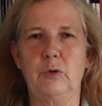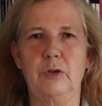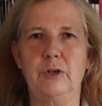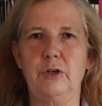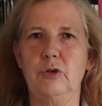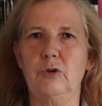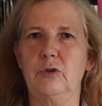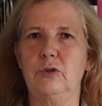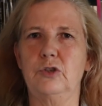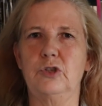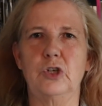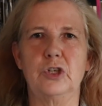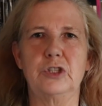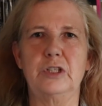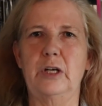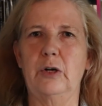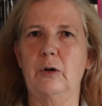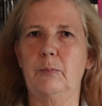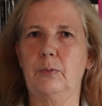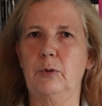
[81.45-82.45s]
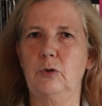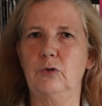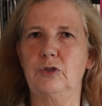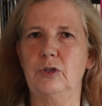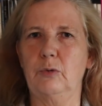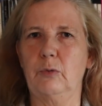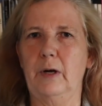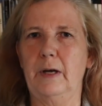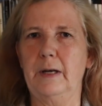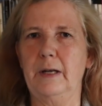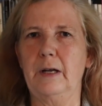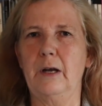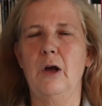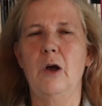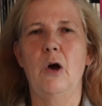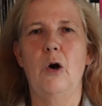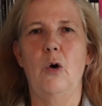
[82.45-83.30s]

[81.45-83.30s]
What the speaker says: whether you're just now approaching writing